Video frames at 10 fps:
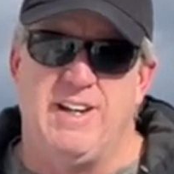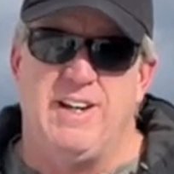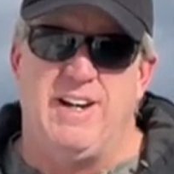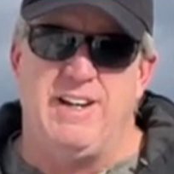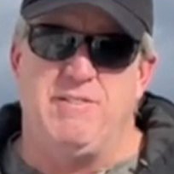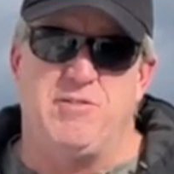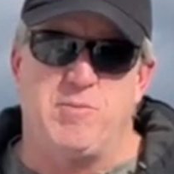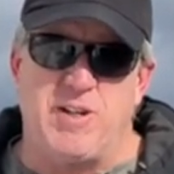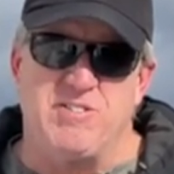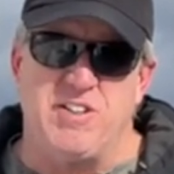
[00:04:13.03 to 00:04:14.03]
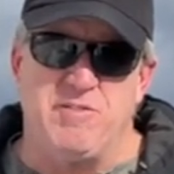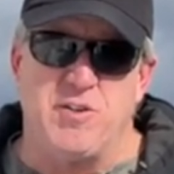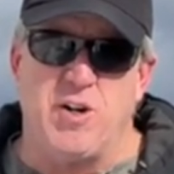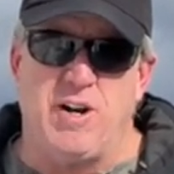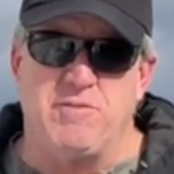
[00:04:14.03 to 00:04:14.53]
uh, if, especially if
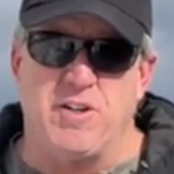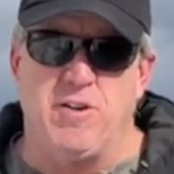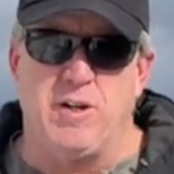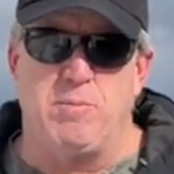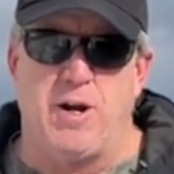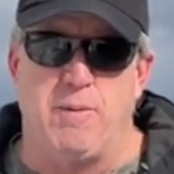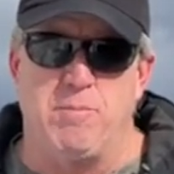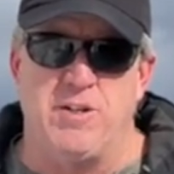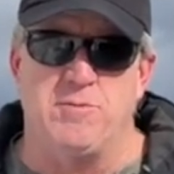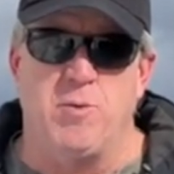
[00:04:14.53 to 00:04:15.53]
they're off the grid properties,